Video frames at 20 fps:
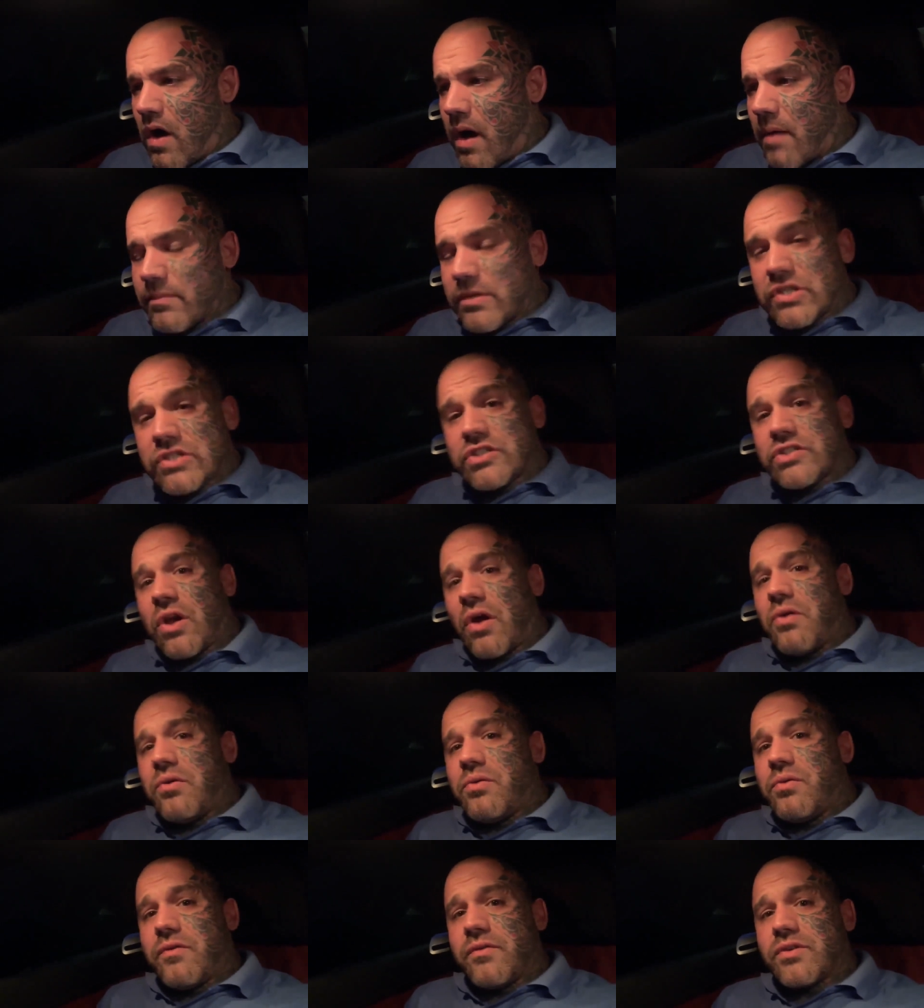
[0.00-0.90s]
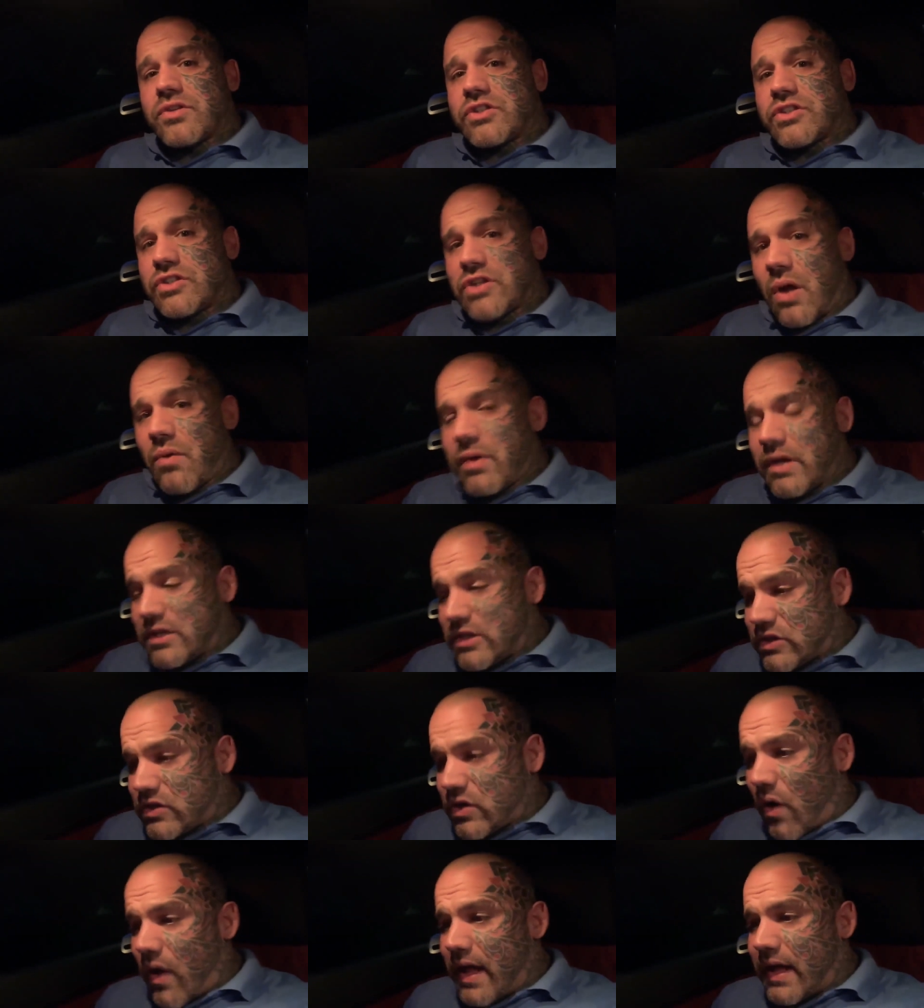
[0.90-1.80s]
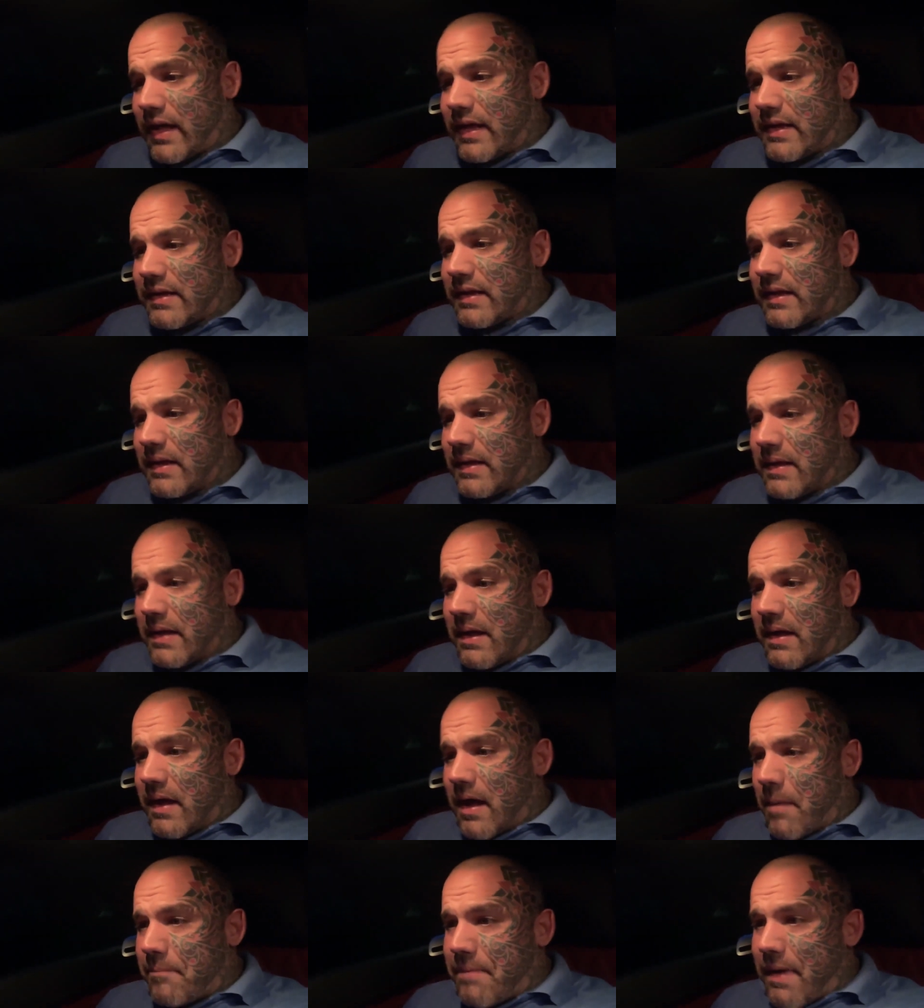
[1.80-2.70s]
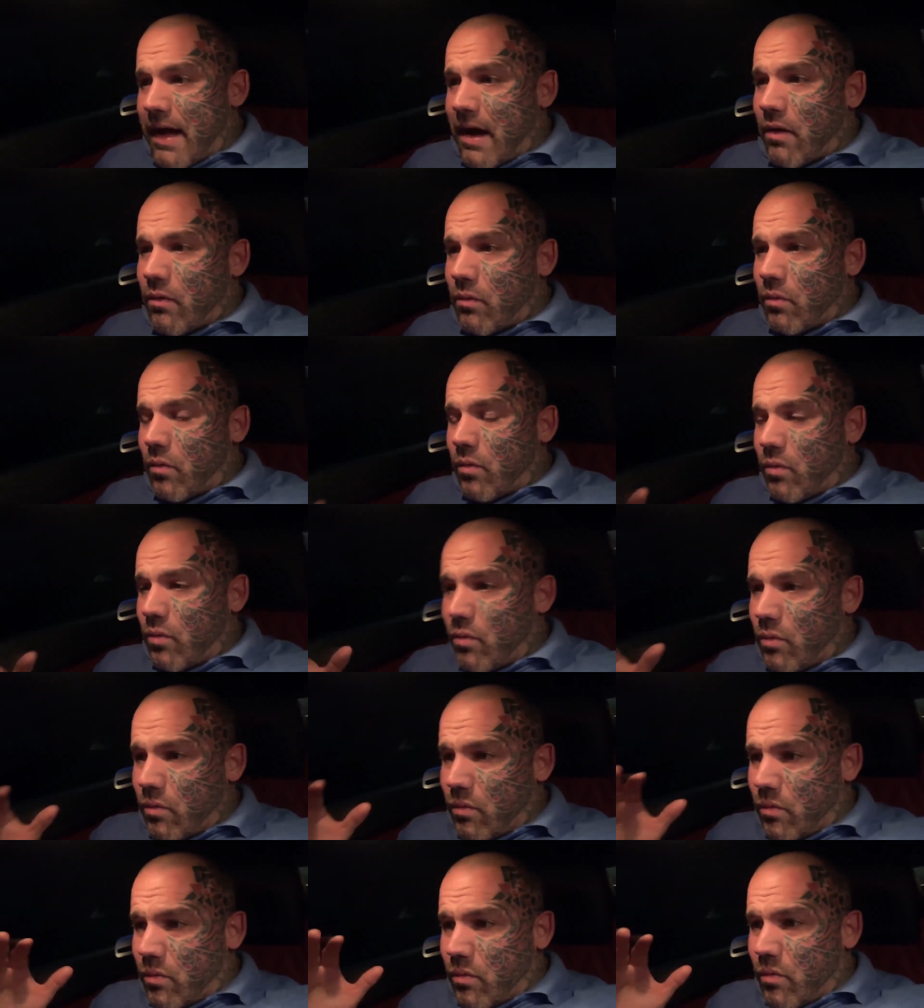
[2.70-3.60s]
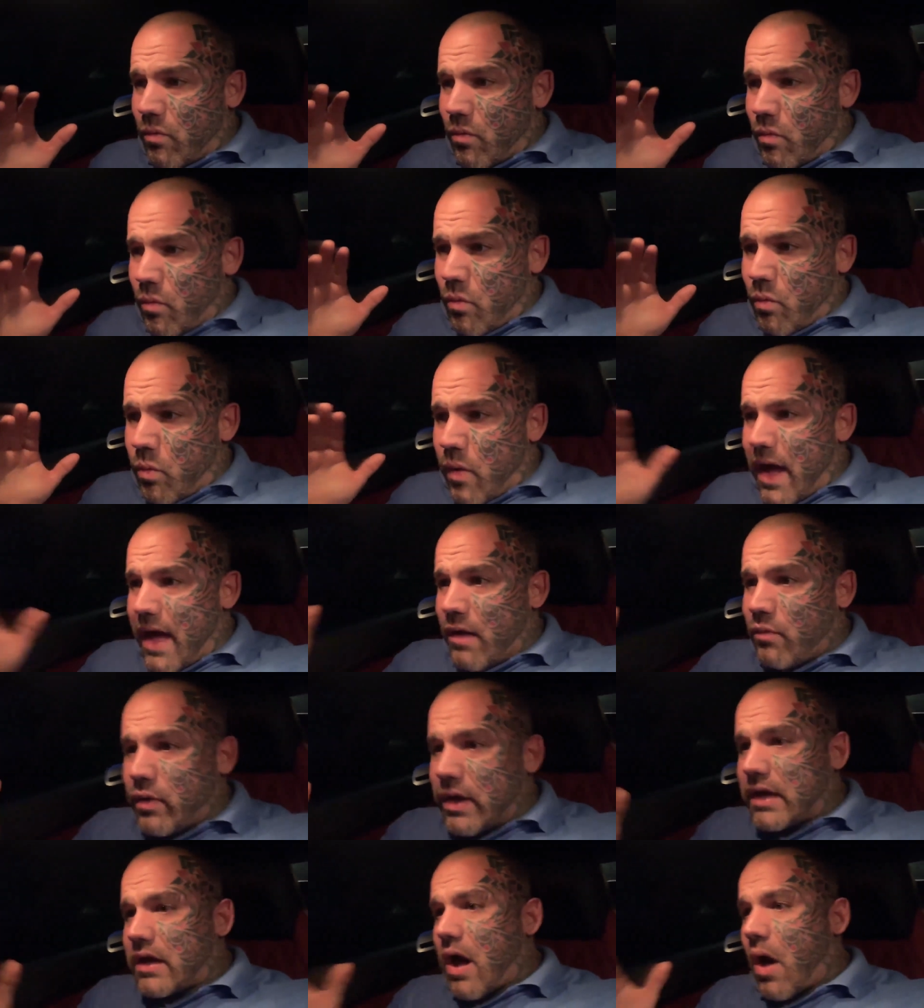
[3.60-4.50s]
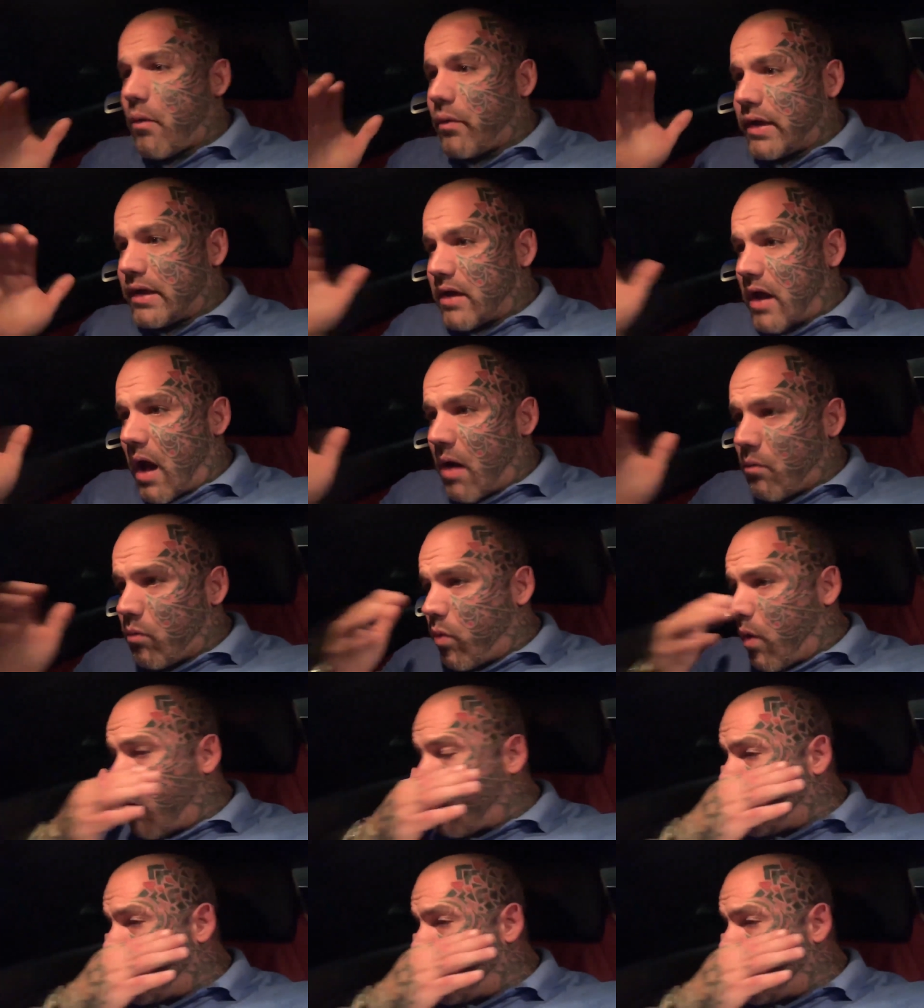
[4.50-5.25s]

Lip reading: I'm so excited about where we're going and